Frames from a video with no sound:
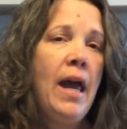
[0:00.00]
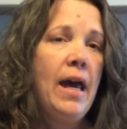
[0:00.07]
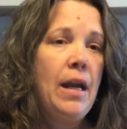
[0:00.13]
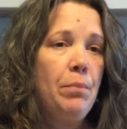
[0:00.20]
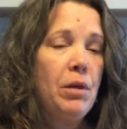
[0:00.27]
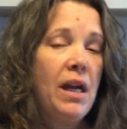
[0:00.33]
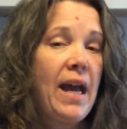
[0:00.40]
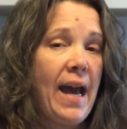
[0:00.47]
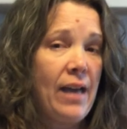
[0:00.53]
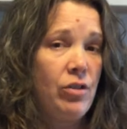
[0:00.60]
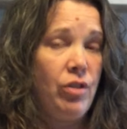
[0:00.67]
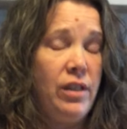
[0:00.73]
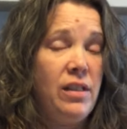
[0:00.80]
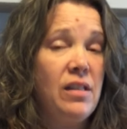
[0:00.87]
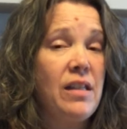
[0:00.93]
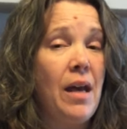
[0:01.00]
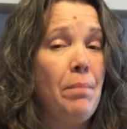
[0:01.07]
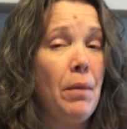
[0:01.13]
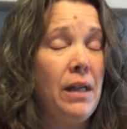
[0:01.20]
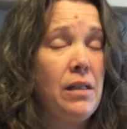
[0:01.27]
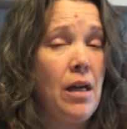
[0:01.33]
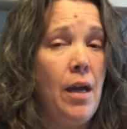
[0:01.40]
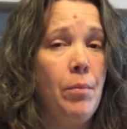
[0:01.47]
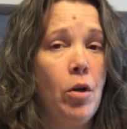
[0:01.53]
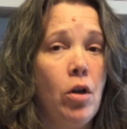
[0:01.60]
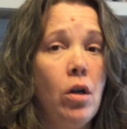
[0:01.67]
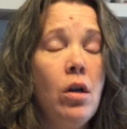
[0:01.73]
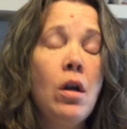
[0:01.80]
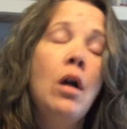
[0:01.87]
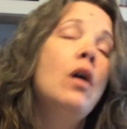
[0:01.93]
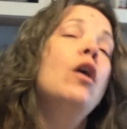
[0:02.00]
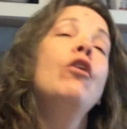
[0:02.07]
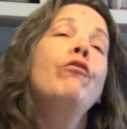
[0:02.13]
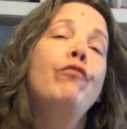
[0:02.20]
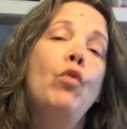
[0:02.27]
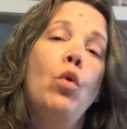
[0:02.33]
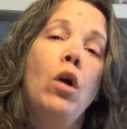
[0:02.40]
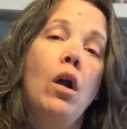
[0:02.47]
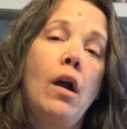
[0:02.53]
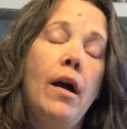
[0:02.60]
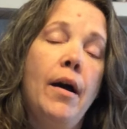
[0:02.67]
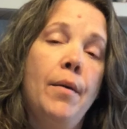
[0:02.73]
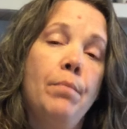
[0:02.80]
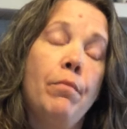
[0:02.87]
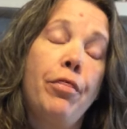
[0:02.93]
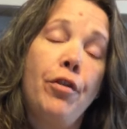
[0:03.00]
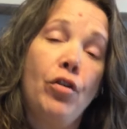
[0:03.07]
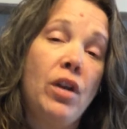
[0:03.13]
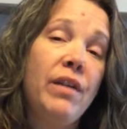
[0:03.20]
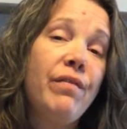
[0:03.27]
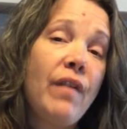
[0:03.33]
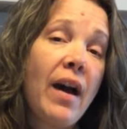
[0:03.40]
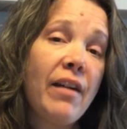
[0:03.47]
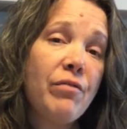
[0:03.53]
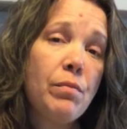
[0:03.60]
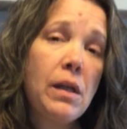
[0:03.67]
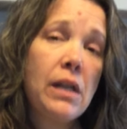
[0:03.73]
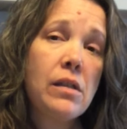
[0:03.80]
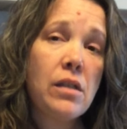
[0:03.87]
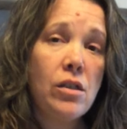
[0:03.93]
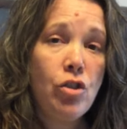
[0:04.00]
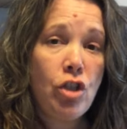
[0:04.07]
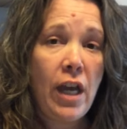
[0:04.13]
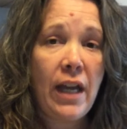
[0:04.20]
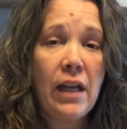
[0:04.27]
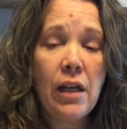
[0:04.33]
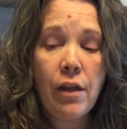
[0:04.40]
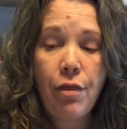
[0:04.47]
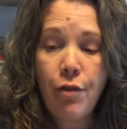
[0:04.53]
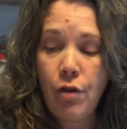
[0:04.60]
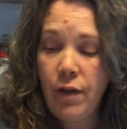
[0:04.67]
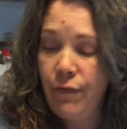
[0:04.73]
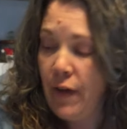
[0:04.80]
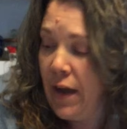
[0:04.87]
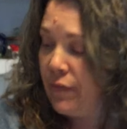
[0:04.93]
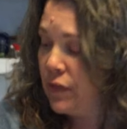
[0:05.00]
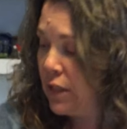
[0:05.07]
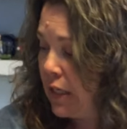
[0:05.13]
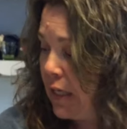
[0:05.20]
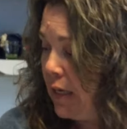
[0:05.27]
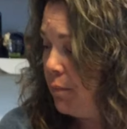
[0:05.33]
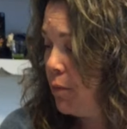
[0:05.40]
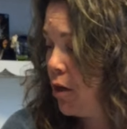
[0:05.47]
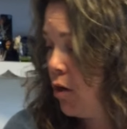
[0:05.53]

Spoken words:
and I'm going to actually set my timer for 35 minutes and check it at 35 and then keep